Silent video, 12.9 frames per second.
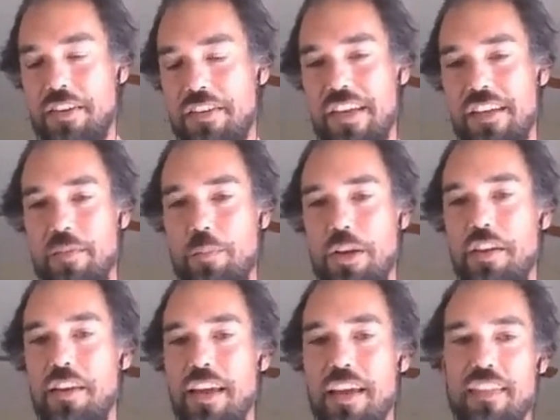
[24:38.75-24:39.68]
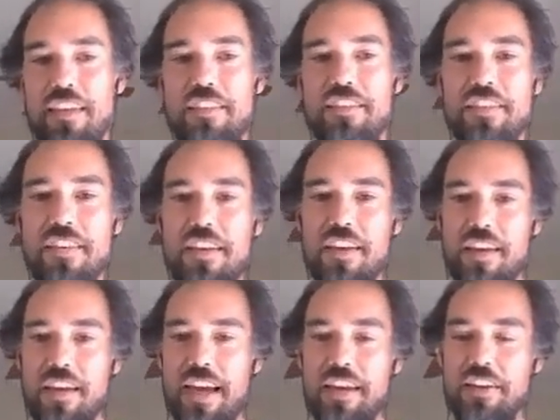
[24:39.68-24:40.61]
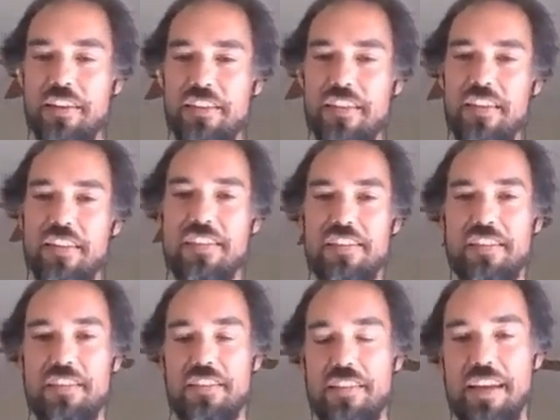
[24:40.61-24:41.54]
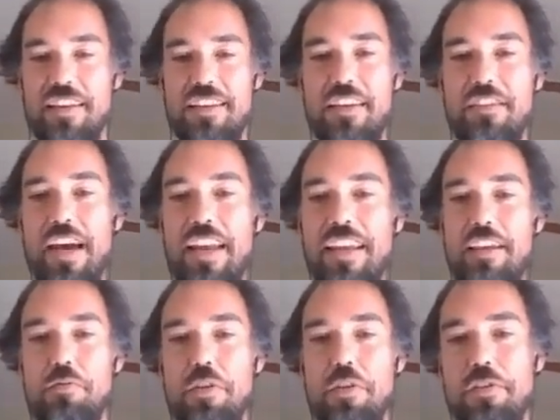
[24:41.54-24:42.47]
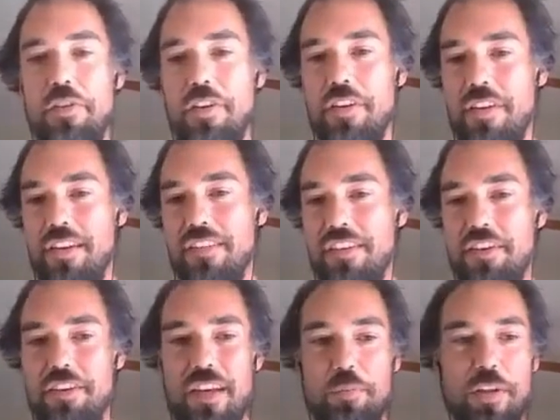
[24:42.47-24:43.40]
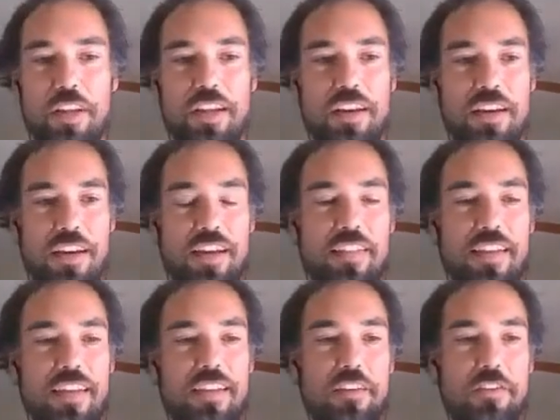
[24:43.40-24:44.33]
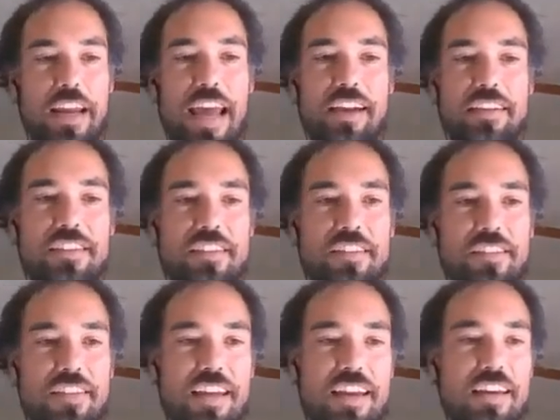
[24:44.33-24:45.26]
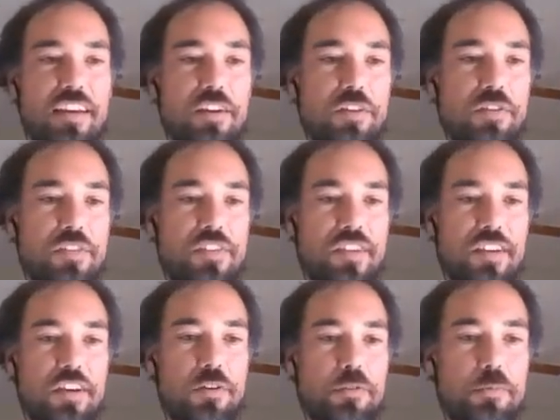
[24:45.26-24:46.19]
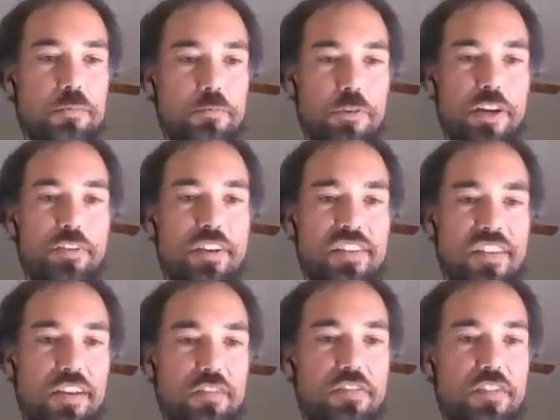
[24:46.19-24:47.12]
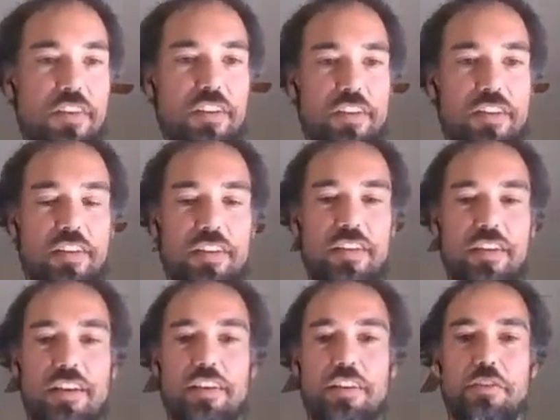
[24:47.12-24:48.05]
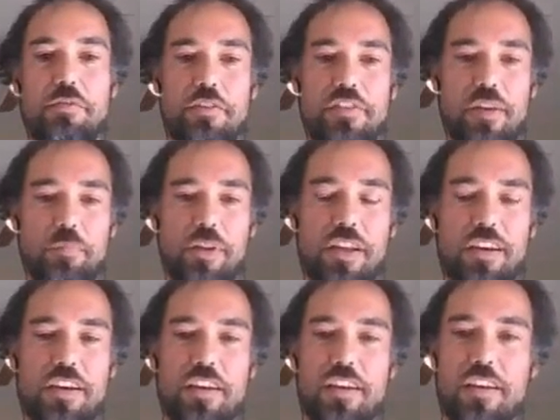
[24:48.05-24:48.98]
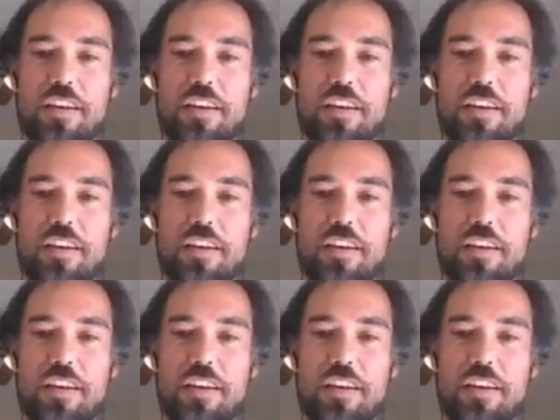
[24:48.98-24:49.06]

just as a bundle like this. And you can see this like div I D root is in your template, and then the React thing knows to go render itself in your root template.